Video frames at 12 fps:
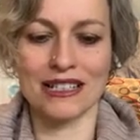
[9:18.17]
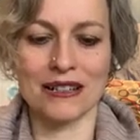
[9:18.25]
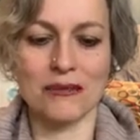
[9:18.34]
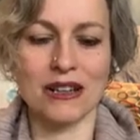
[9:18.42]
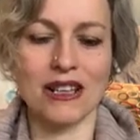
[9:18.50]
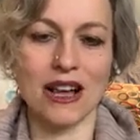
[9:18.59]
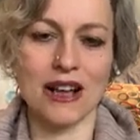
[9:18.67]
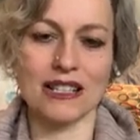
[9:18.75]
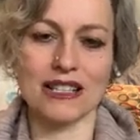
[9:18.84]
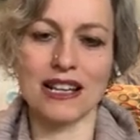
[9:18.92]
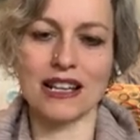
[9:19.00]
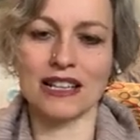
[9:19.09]
I mean, the
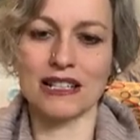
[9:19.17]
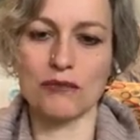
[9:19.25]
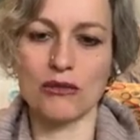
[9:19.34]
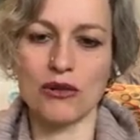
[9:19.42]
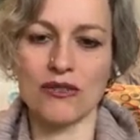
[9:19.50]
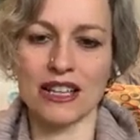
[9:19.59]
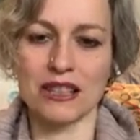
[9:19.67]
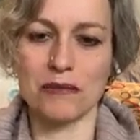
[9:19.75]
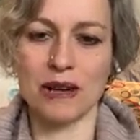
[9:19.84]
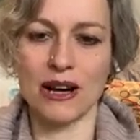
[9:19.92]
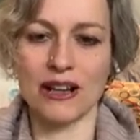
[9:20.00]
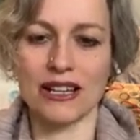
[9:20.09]
asana is moving the
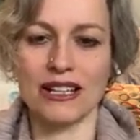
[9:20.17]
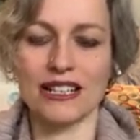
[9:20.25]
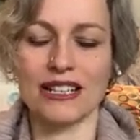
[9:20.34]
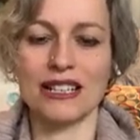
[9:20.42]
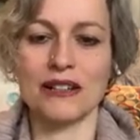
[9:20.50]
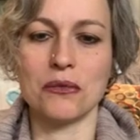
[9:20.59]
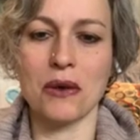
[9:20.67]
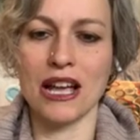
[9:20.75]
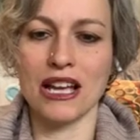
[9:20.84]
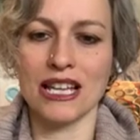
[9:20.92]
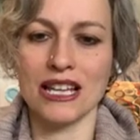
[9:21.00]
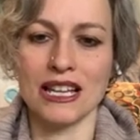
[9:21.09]
body, and in a
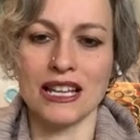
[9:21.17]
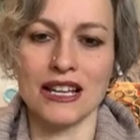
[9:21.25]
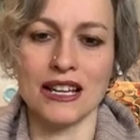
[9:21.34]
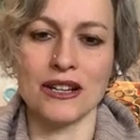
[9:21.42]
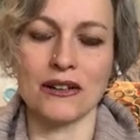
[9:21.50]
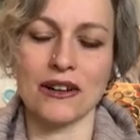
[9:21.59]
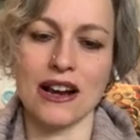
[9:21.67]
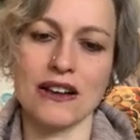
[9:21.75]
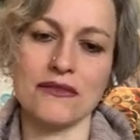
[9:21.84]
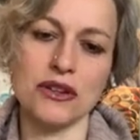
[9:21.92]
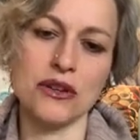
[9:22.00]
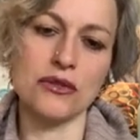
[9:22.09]
way, you're kind of
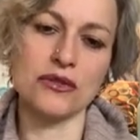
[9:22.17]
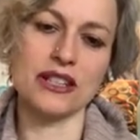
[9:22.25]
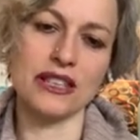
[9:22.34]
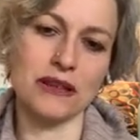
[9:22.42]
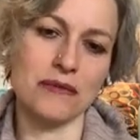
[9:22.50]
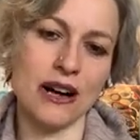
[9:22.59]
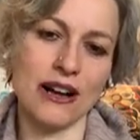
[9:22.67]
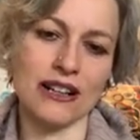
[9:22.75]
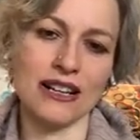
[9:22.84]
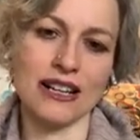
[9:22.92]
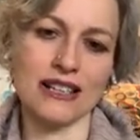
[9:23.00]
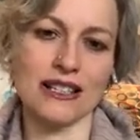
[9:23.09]
using the
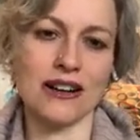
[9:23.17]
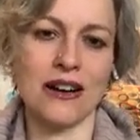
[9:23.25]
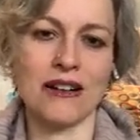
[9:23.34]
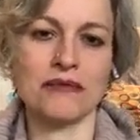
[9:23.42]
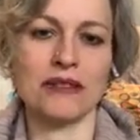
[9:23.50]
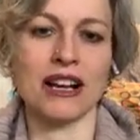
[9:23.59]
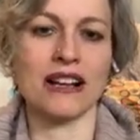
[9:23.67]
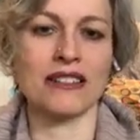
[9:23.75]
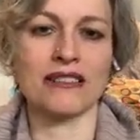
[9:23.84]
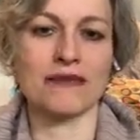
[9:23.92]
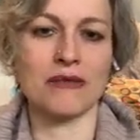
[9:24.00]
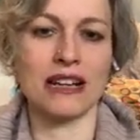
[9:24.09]
body as an object
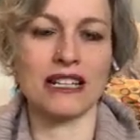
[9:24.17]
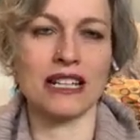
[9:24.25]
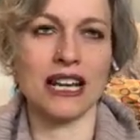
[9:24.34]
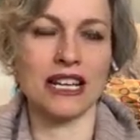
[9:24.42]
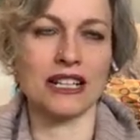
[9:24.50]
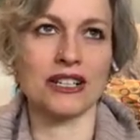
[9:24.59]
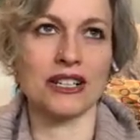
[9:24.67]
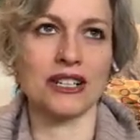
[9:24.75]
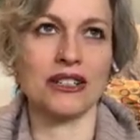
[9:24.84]
of meditation.